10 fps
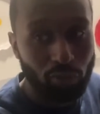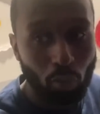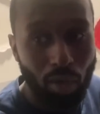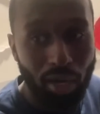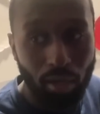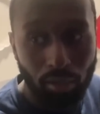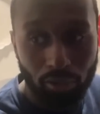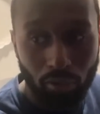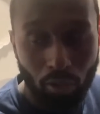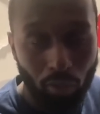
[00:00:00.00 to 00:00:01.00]
to a,
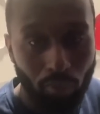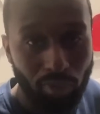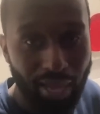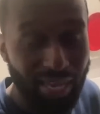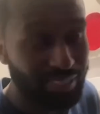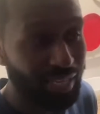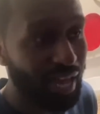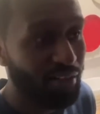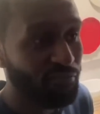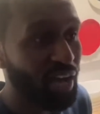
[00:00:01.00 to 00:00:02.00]
you know, as they
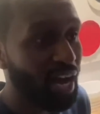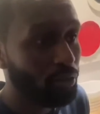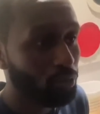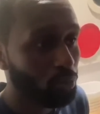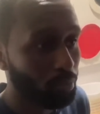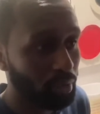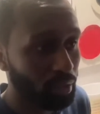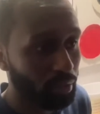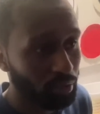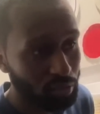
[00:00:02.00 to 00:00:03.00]
have value.
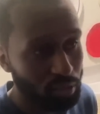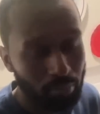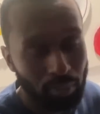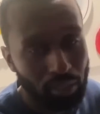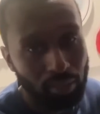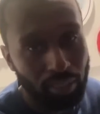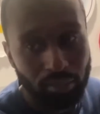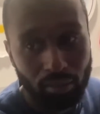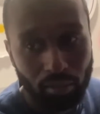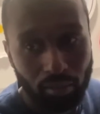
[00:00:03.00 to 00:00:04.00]
But to me,
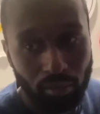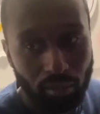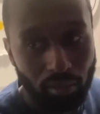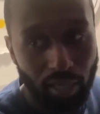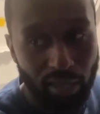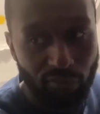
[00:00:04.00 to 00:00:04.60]
like, if